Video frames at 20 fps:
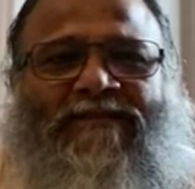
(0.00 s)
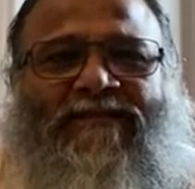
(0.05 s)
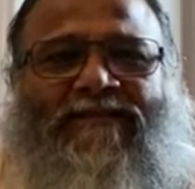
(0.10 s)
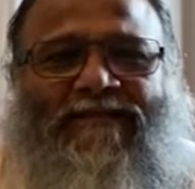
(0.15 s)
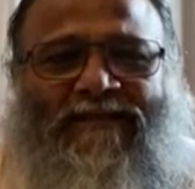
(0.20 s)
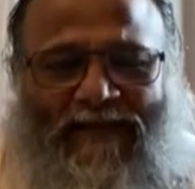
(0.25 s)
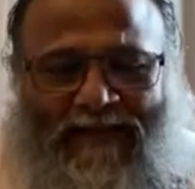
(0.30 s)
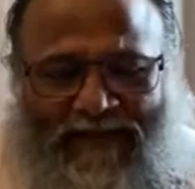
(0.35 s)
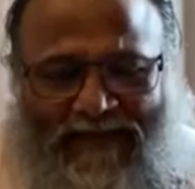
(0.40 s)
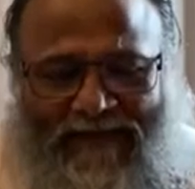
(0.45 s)

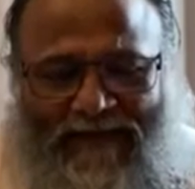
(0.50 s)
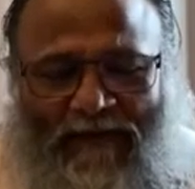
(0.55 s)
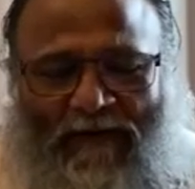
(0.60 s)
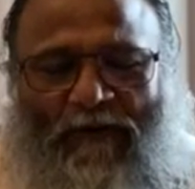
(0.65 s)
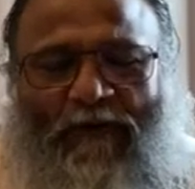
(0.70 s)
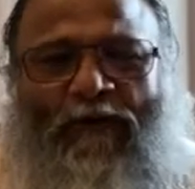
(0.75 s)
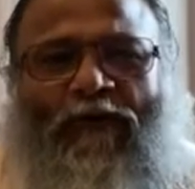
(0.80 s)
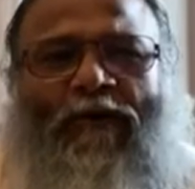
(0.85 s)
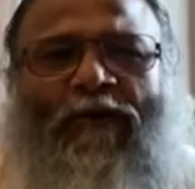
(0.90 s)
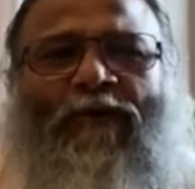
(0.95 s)
See the
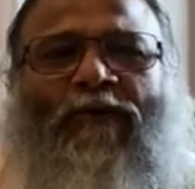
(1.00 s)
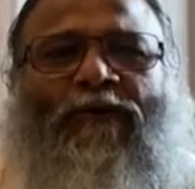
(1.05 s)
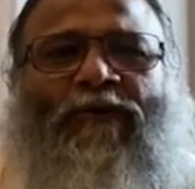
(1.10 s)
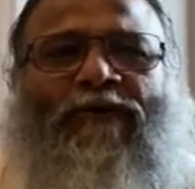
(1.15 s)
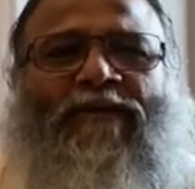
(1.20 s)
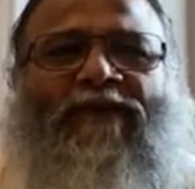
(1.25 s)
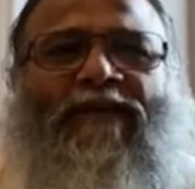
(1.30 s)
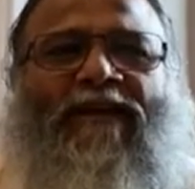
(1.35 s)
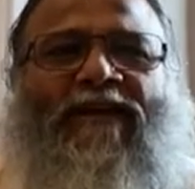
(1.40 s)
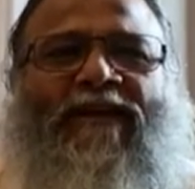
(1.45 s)

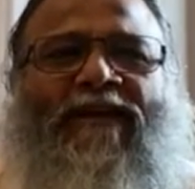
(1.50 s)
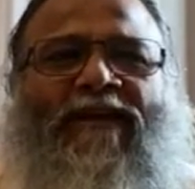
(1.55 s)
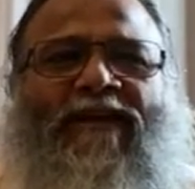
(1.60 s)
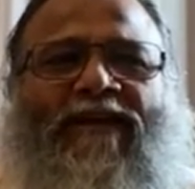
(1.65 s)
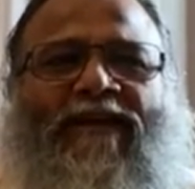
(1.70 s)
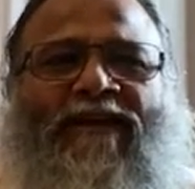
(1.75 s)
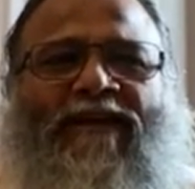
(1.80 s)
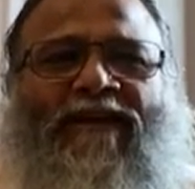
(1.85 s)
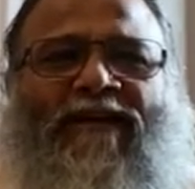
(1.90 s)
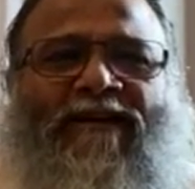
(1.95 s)
whole
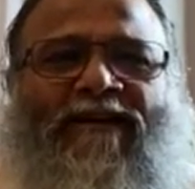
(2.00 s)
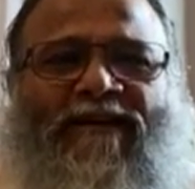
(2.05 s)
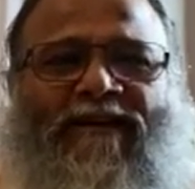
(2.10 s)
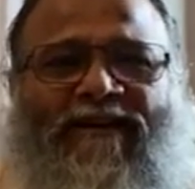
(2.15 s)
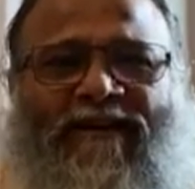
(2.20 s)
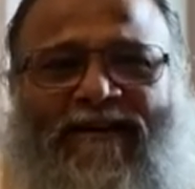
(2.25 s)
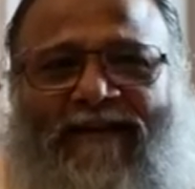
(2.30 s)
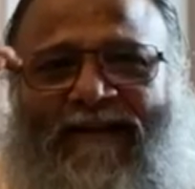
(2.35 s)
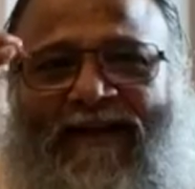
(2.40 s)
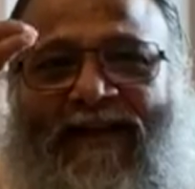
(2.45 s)
thing
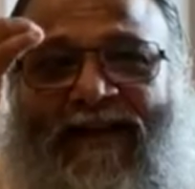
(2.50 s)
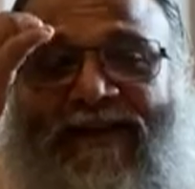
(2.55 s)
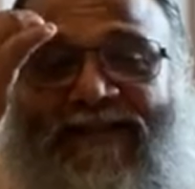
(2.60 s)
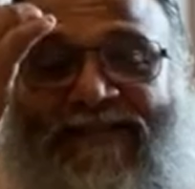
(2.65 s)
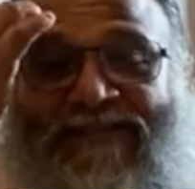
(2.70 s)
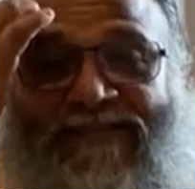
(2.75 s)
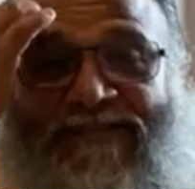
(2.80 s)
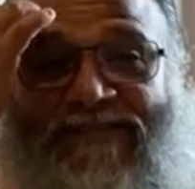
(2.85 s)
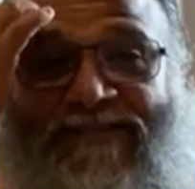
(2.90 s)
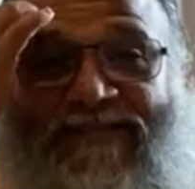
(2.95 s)

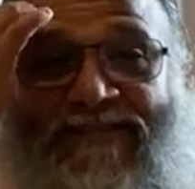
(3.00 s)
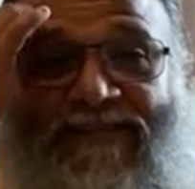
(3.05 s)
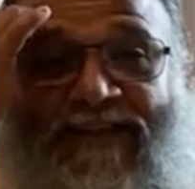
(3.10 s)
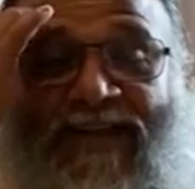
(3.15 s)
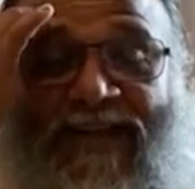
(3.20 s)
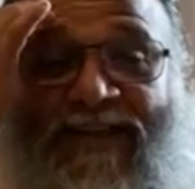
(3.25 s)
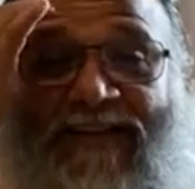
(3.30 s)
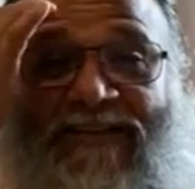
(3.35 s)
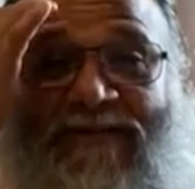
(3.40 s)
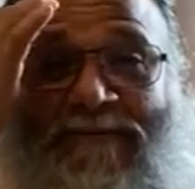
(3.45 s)
as
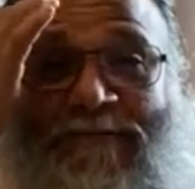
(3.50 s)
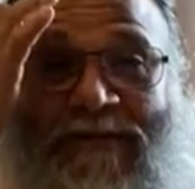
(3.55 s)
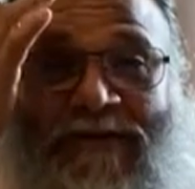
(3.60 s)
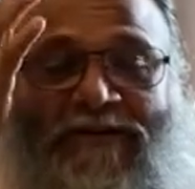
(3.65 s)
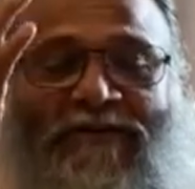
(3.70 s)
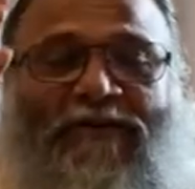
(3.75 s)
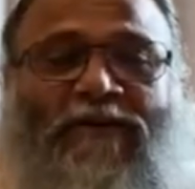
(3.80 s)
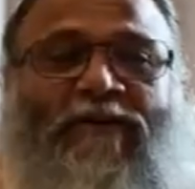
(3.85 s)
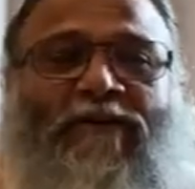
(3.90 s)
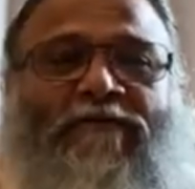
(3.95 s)
the
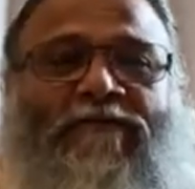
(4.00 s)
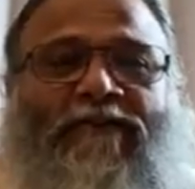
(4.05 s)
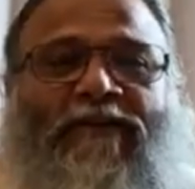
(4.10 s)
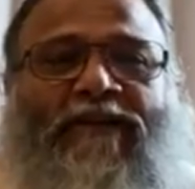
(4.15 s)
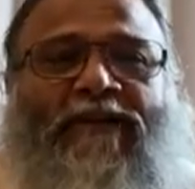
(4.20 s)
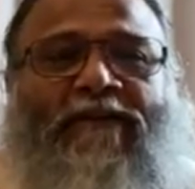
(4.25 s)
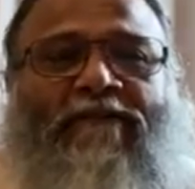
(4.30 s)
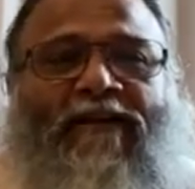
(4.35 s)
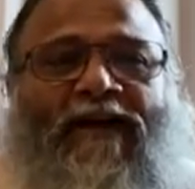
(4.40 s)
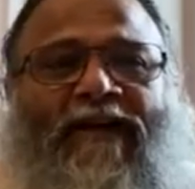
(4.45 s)
expression of
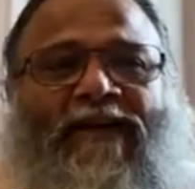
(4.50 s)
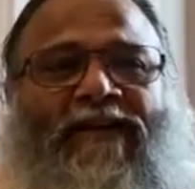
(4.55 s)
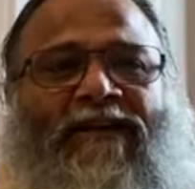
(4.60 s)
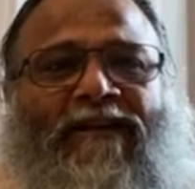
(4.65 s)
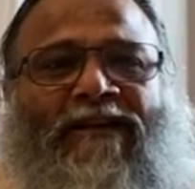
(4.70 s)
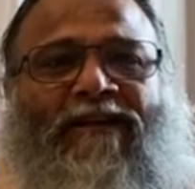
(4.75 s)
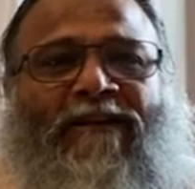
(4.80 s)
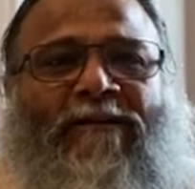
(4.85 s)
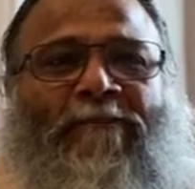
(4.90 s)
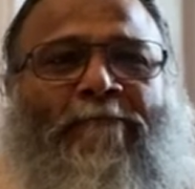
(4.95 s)
the
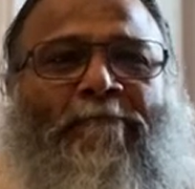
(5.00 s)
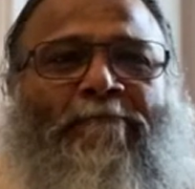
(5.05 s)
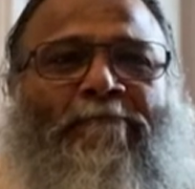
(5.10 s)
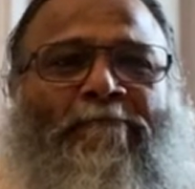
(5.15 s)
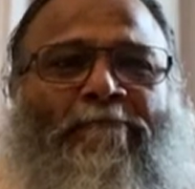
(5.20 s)
divine.